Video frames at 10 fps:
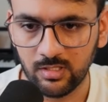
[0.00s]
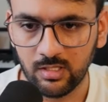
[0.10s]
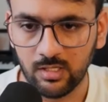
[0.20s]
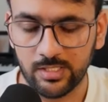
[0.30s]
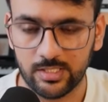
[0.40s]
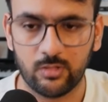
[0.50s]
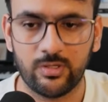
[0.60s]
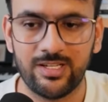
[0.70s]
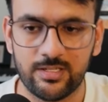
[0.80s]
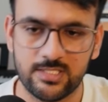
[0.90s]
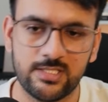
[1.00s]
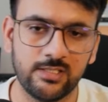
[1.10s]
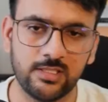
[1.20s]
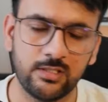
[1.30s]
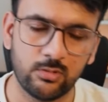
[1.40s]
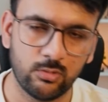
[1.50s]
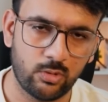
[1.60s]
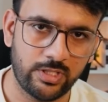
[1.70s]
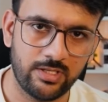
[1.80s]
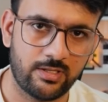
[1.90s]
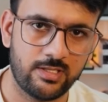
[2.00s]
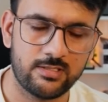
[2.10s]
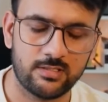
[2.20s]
now interesting thing to note here is,